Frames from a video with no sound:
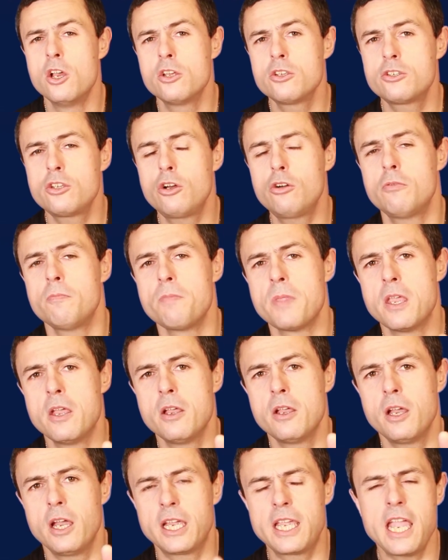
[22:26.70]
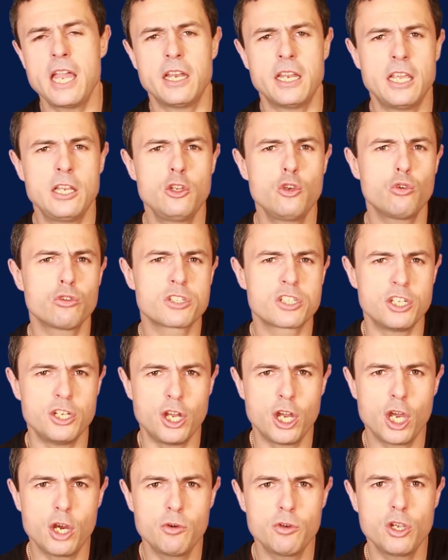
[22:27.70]
So again, in your
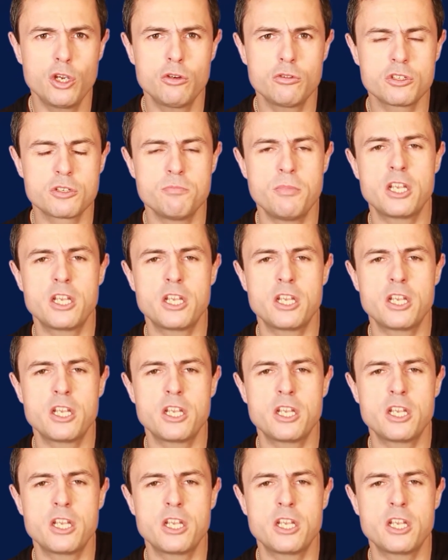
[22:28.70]
scenarios,